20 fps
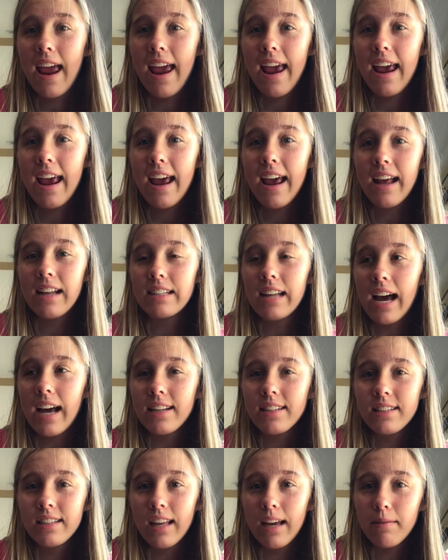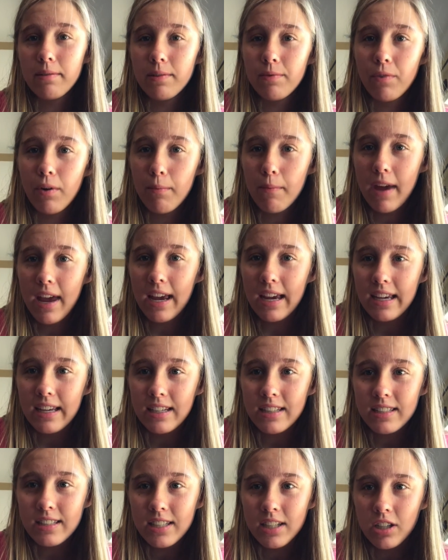and I slept from 8
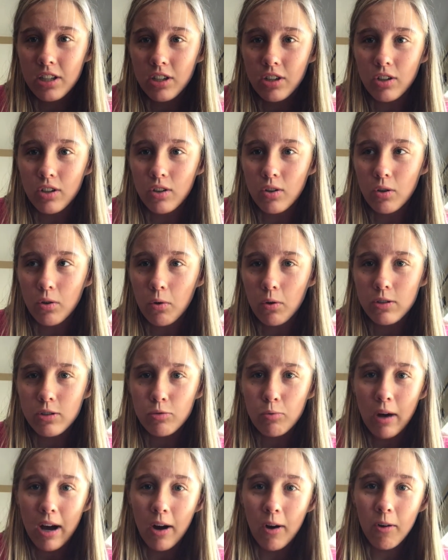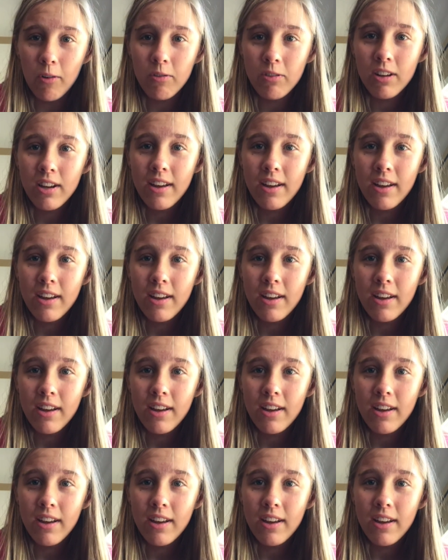till 12.